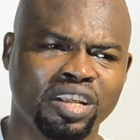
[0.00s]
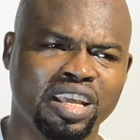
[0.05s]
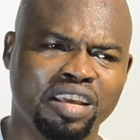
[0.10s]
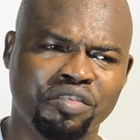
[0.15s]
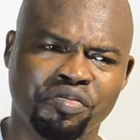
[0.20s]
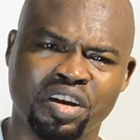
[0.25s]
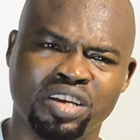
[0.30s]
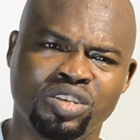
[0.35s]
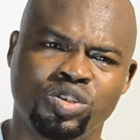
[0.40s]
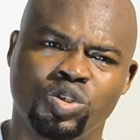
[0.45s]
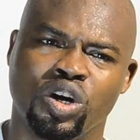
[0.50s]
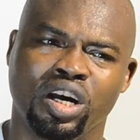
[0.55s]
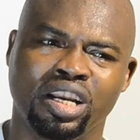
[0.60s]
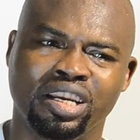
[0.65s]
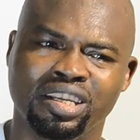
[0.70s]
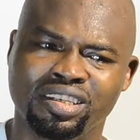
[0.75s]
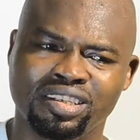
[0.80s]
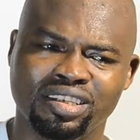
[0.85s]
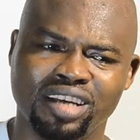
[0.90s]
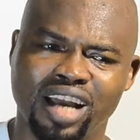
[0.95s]

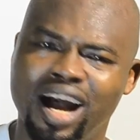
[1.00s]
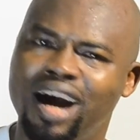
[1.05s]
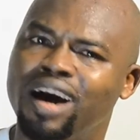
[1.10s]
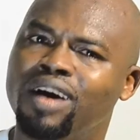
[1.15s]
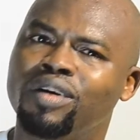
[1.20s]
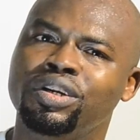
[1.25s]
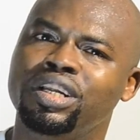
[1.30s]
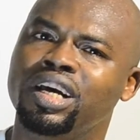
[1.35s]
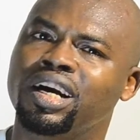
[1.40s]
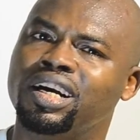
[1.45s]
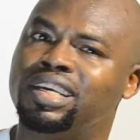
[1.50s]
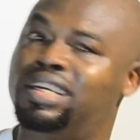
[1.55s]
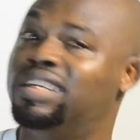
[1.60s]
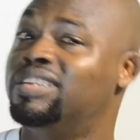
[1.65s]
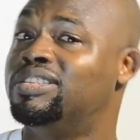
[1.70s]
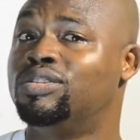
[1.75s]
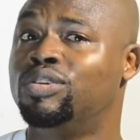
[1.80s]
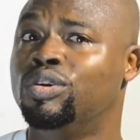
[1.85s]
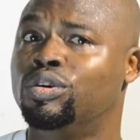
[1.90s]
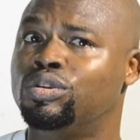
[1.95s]
eventually how their
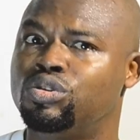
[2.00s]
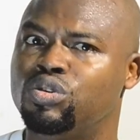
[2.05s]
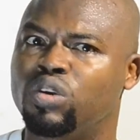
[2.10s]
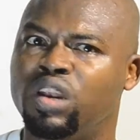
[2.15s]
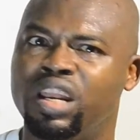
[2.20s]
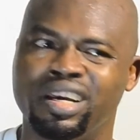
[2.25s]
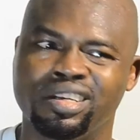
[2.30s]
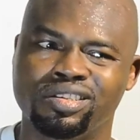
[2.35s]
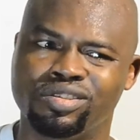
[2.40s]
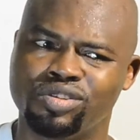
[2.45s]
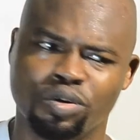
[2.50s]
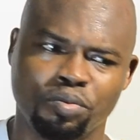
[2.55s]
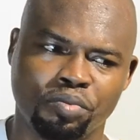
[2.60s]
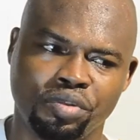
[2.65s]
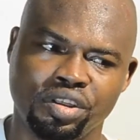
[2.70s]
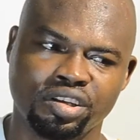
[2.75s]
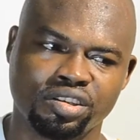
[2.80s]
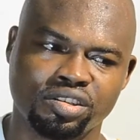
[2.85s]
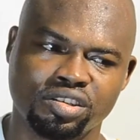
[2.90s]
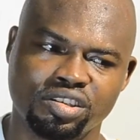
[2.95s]
kids go to learn some
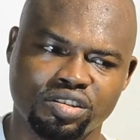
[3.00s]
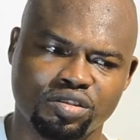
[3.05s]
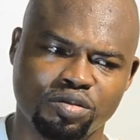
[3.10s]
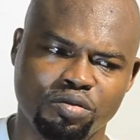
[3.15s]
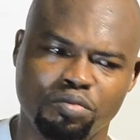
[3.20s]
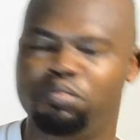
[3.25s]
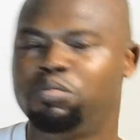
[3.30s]
things.